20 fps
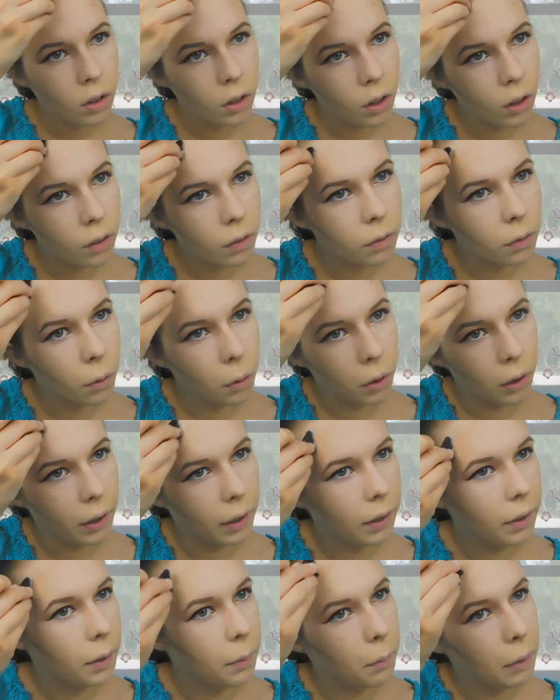The
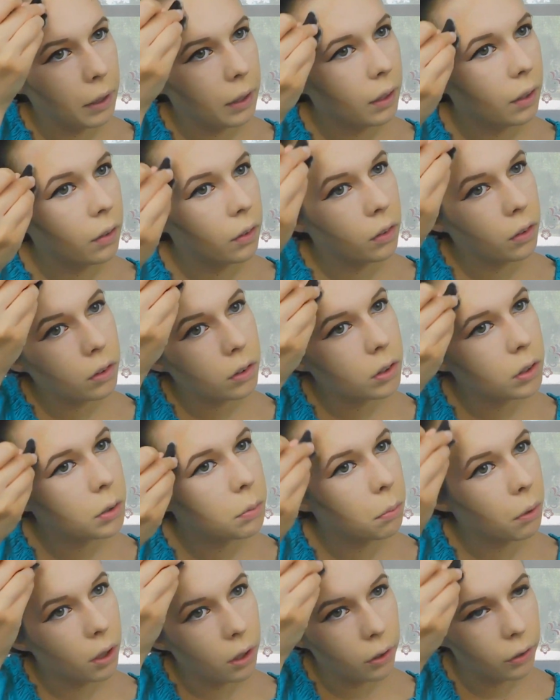forehead to make it look
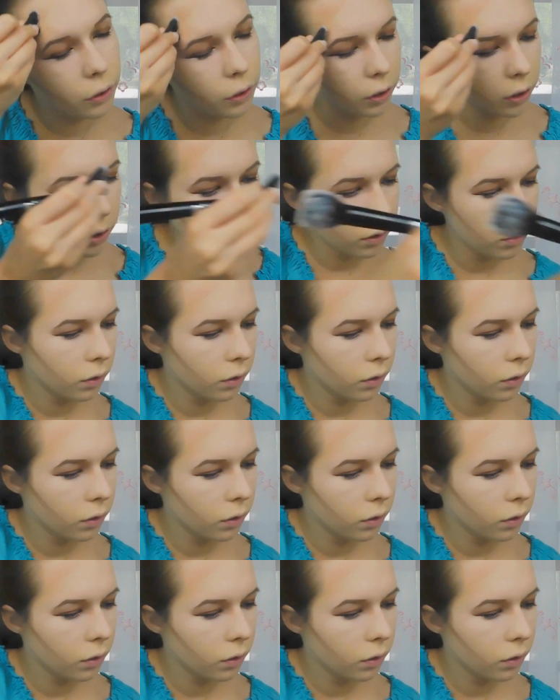smaller.